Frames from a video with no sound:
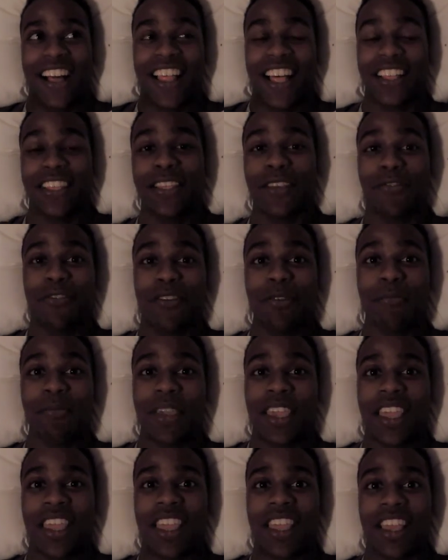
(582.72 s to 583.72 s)
that's it from
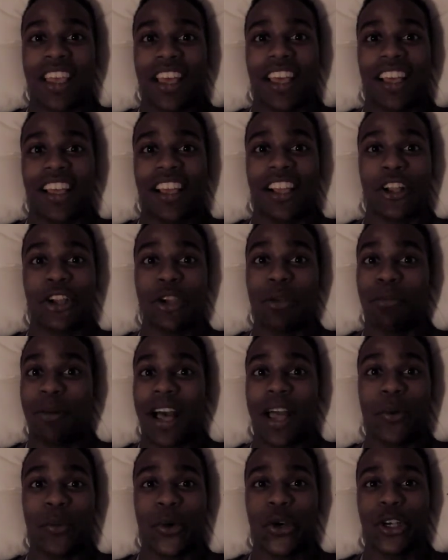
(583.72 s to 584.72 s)
me.
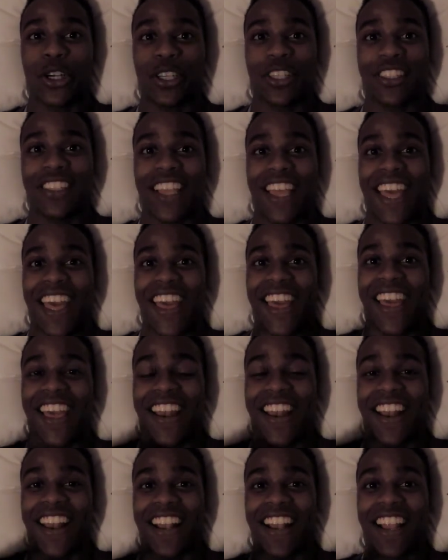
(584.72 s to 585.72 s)
Goodbye, world,
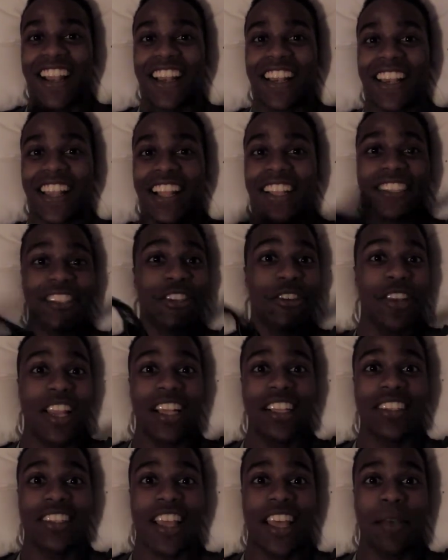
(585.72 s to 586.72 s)
and I'll see you
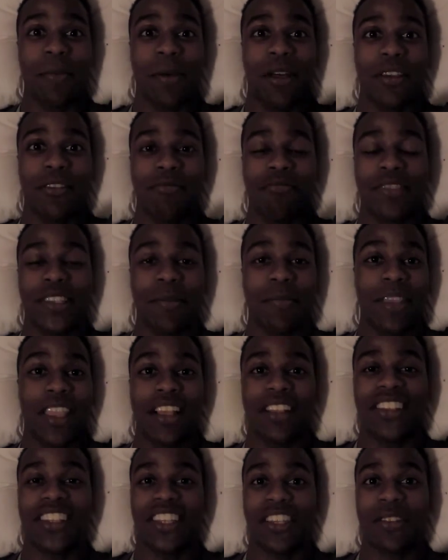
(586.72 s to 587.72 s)
next time on something
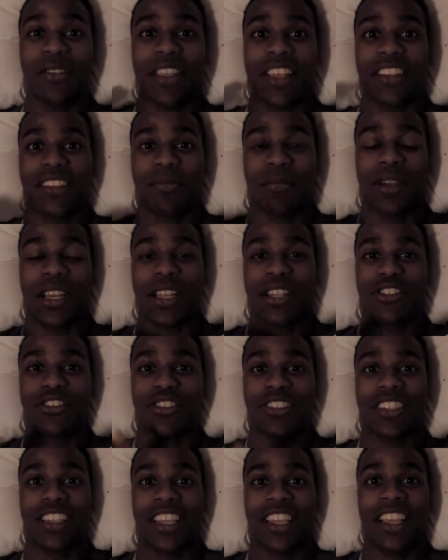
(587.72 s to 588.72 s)
else I do that's pretty
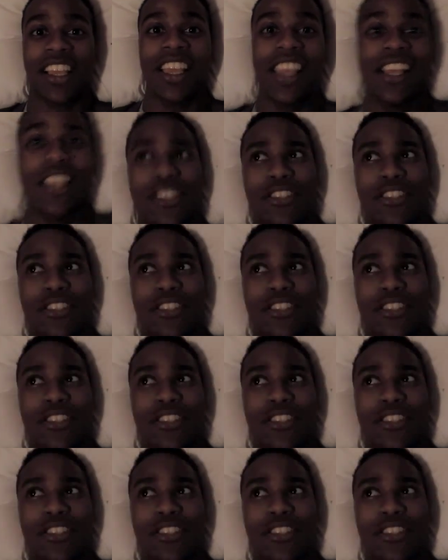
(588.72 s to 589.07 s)
interesting.